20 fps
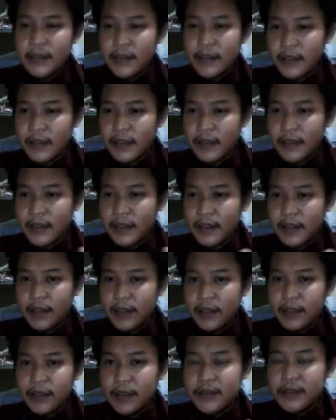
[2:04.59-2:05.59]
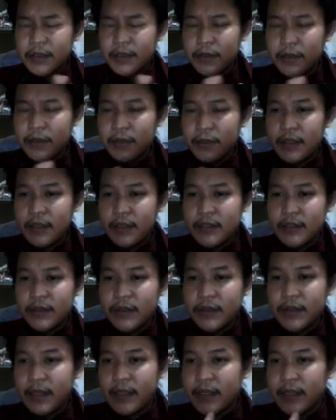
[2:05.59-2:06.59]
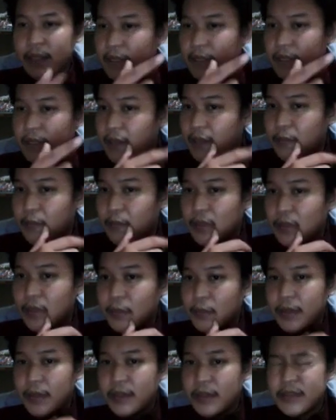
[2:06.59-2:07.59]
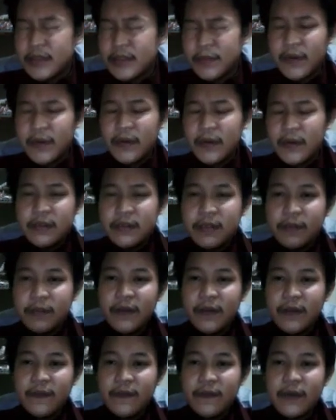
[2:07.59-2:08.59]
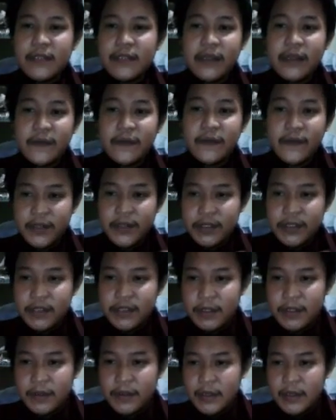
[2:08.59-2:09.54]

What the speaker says: And so the Mona Baker simplifies the definition.